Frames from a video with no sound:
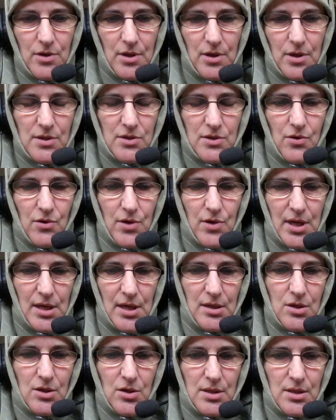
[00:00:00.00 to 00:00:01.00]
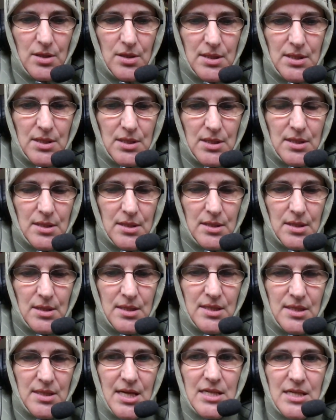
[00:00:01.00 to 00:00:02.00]
and so he
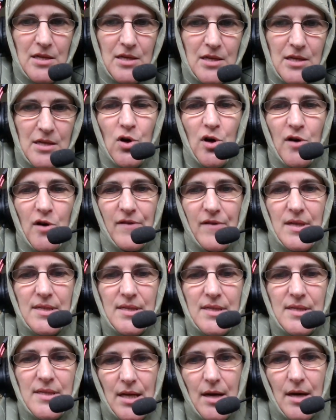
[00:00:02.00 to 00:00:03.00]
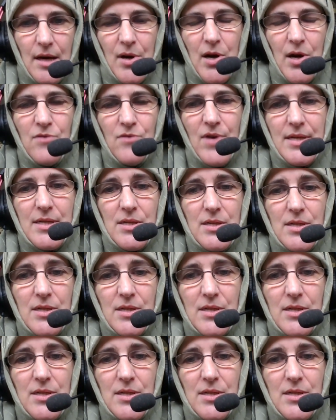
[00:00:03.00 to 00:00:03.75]
schismed off and set up a heretical